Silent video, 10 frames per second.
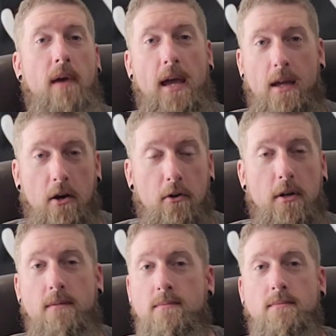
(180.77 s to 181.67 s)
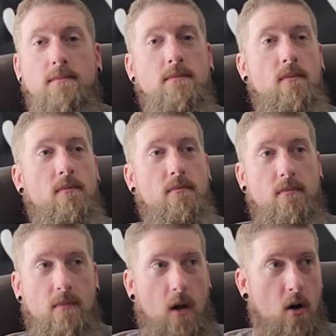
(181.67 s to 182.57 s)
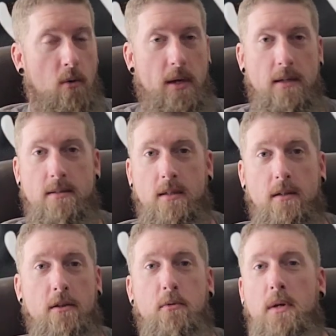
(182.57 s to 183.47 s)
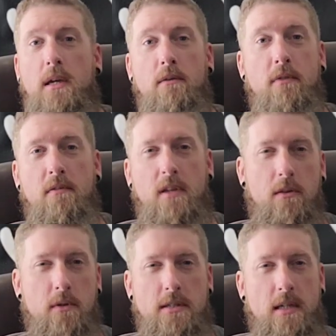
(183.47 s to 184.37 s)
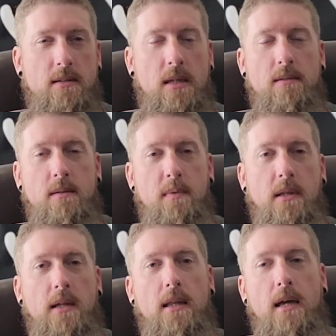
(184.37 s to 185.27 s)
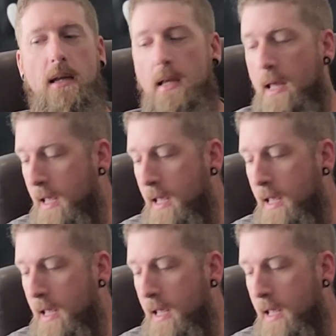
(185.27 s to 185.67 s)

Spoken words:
800, all the way into 350, 360, something like that.